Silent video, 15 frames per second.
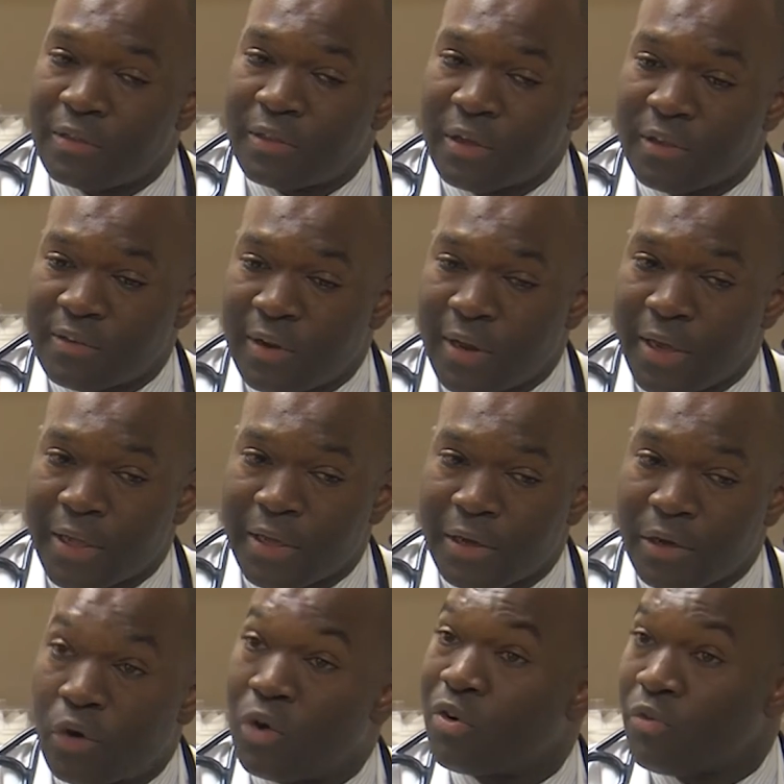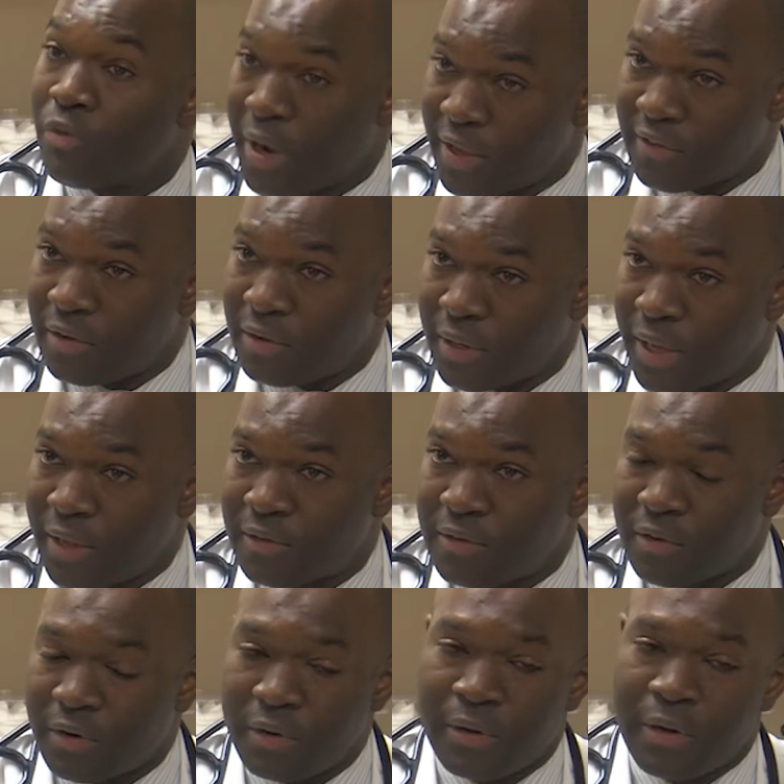things like colorectal
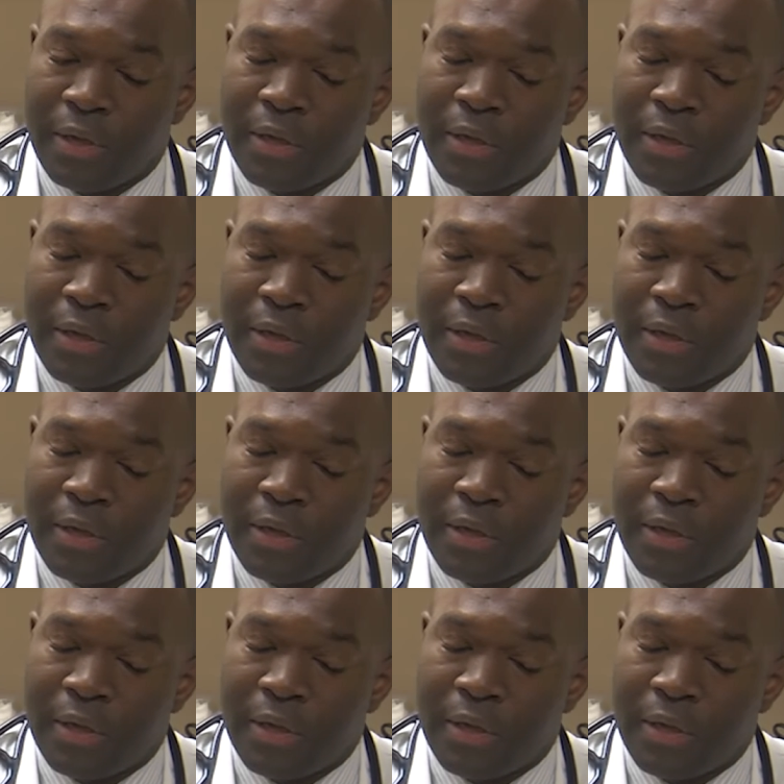cancer.